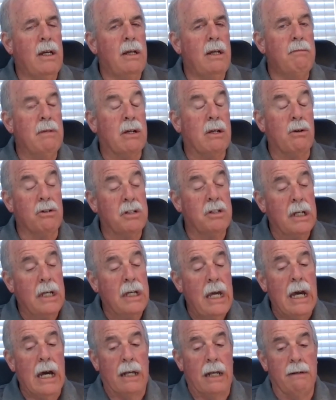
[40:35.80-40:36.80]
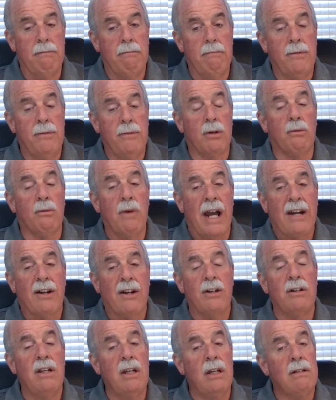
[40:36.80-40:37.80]
Because again, the
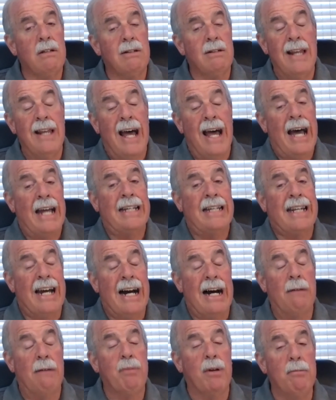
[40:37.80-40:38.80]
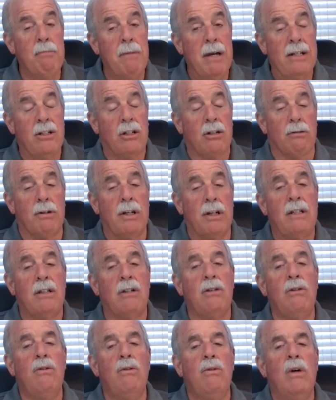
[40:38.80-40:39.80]
record is not complementary
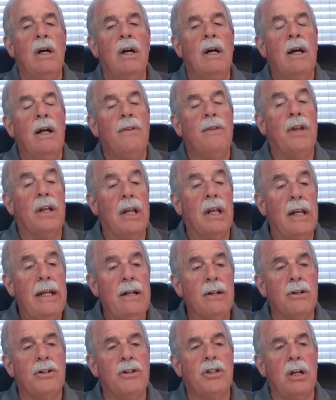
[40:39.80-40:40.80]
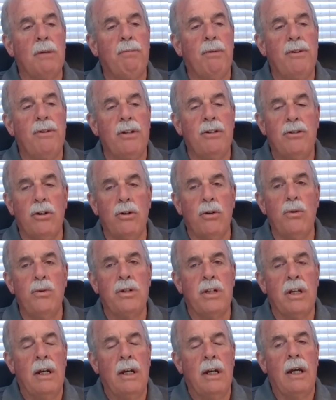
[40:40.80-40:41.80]
to the leadership of the
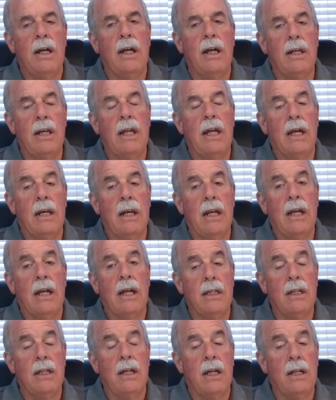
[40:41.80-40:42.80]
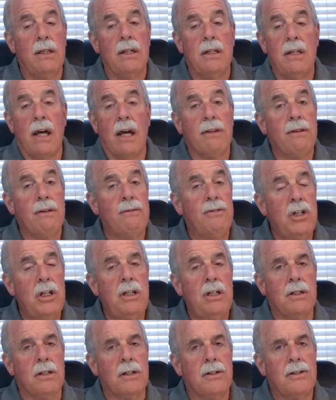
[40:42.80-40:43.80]
Jews in the death of
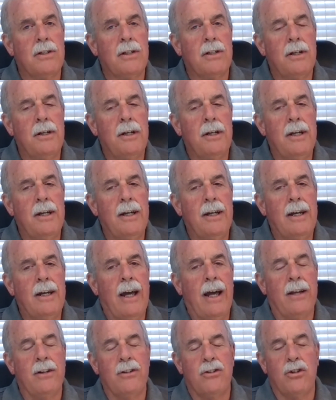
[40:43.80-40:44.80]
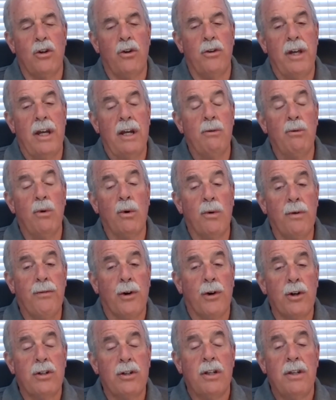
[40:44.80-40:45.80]
Jesus. And so they will
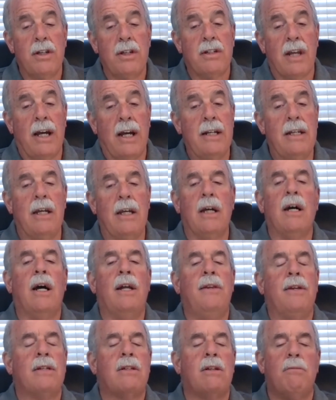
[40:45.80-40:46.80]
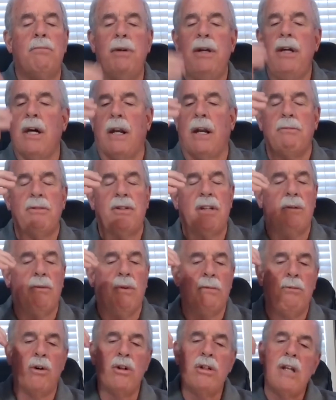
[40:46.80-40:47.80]
revert to this idea, and this will be it. I'm going to say it
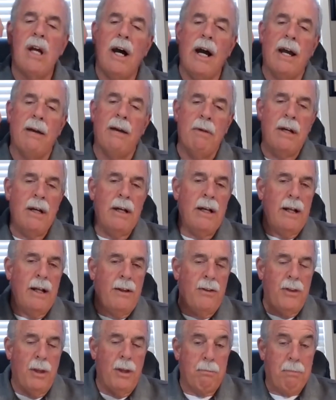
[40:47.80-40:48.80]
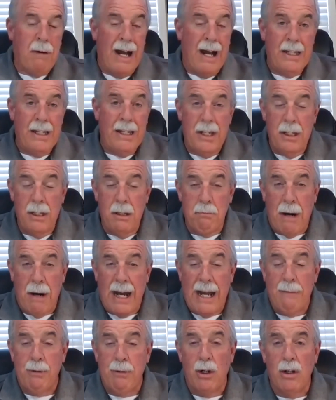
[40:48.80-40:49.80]
one more time. The Pilate in the
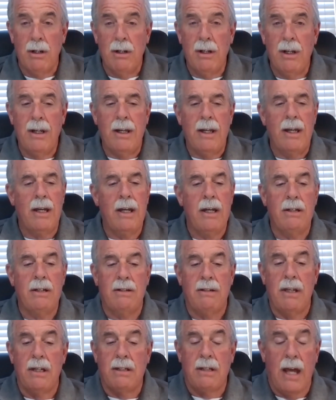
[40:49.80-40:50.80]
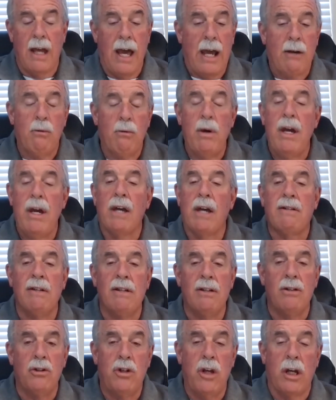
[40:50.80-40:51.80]
Bible is this
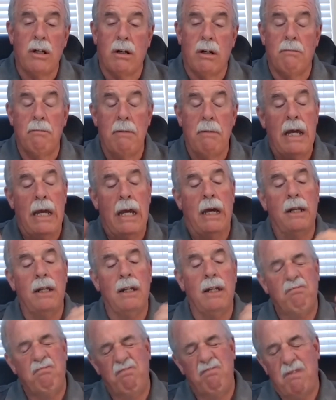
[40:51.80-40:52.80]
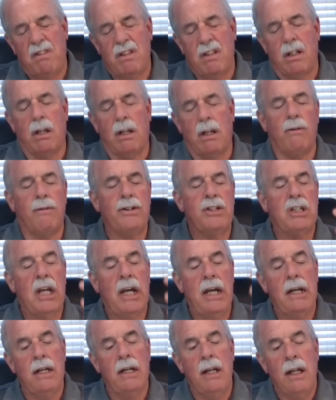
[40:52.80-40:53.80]
acquiescent, gentle man, a little
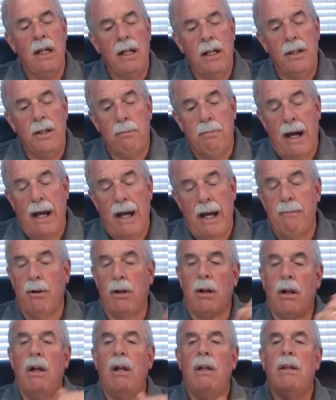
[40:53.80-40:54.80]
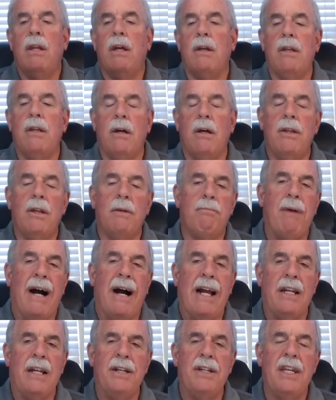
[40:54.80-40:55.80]
overstated. The
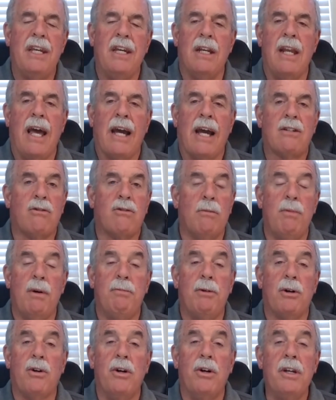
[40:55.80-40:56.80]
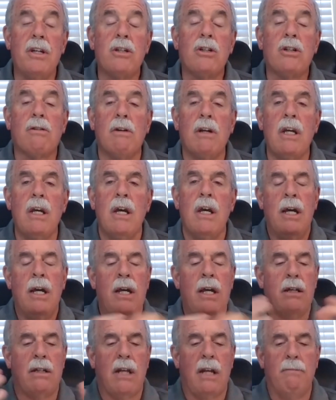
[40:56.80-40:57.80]
Pilate in extra-biblical history
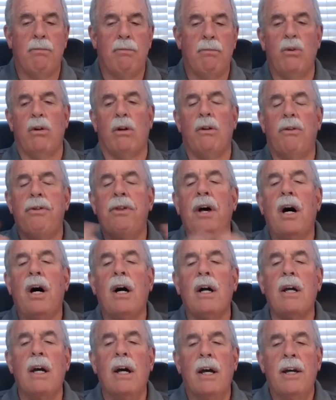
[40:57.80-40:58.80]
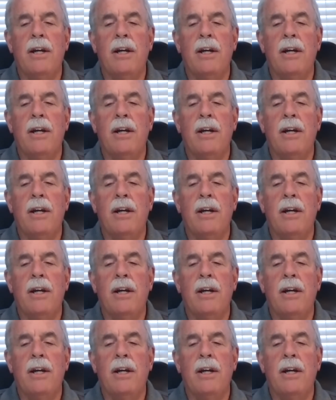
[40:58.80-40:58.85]
is a brutal thug.